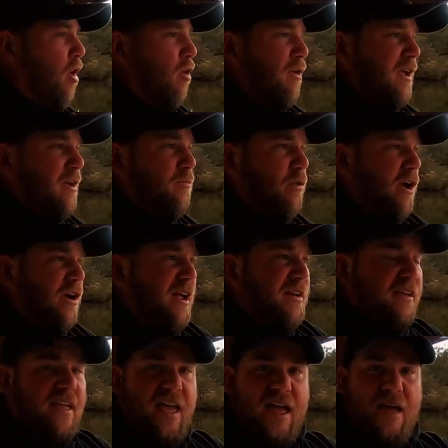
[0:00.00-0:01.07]
I reckon when I get
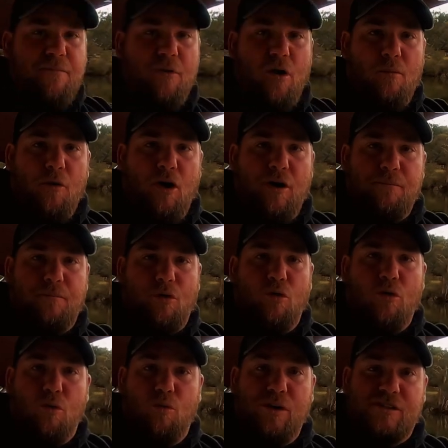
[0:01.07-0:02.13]
to camp, I might
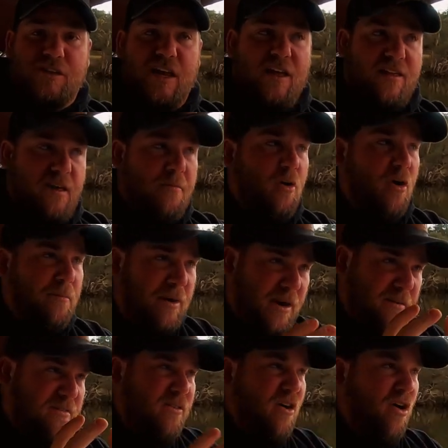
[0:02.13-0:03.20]
pour a whiskey. That might
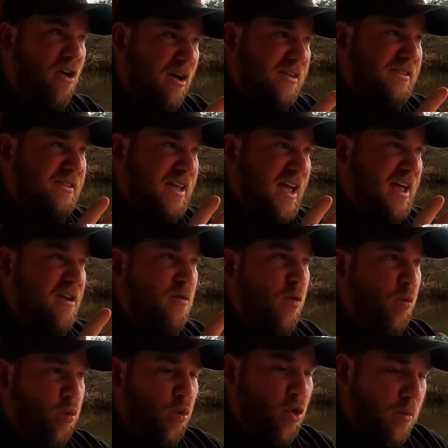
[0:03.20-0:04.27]
be nice and
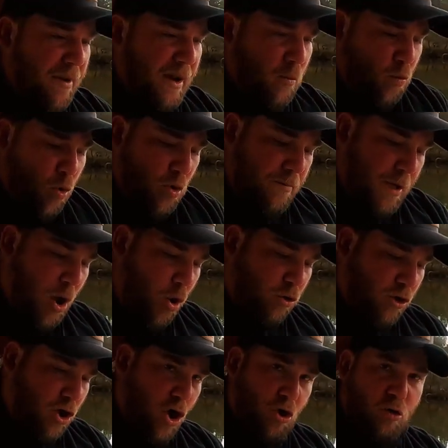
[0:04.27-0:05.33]
warming. Warm the
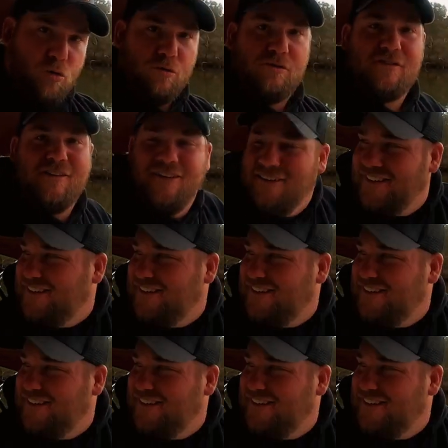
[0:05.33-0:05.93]
old goggles.